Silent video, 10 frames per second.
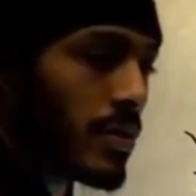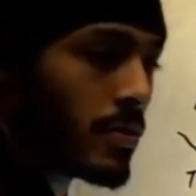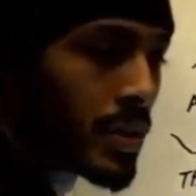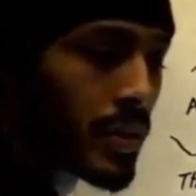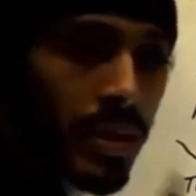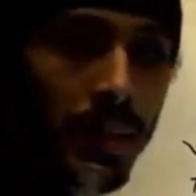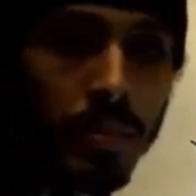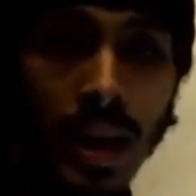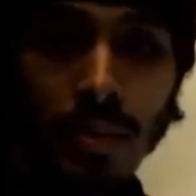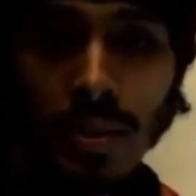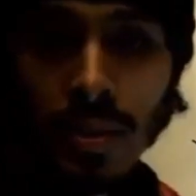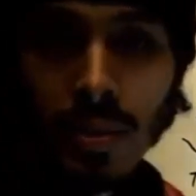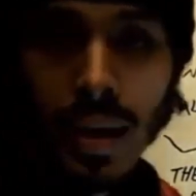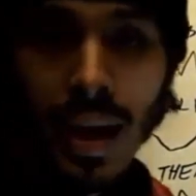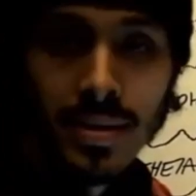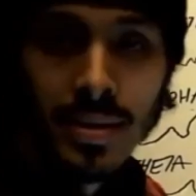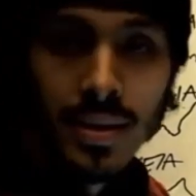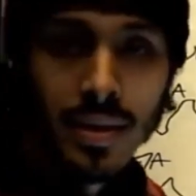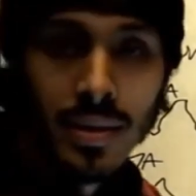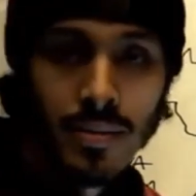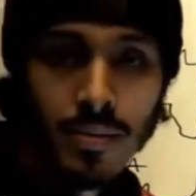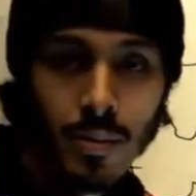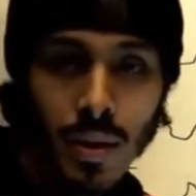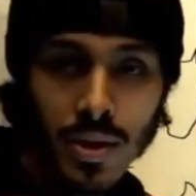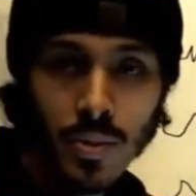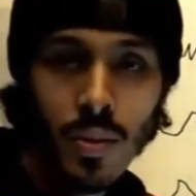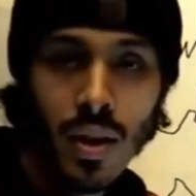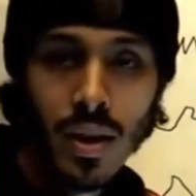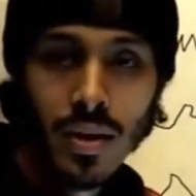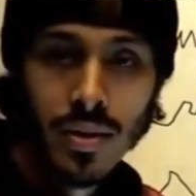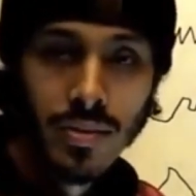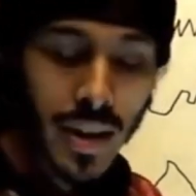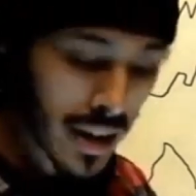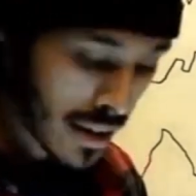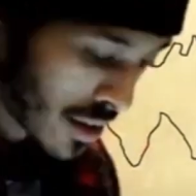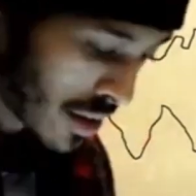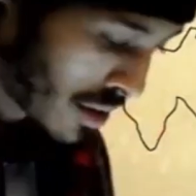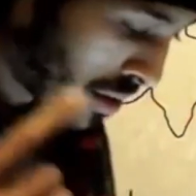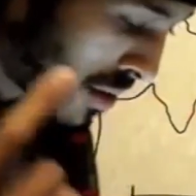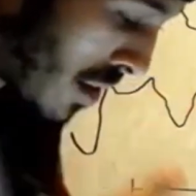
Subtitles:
with the right bandwidth or capacity for what you want, right? So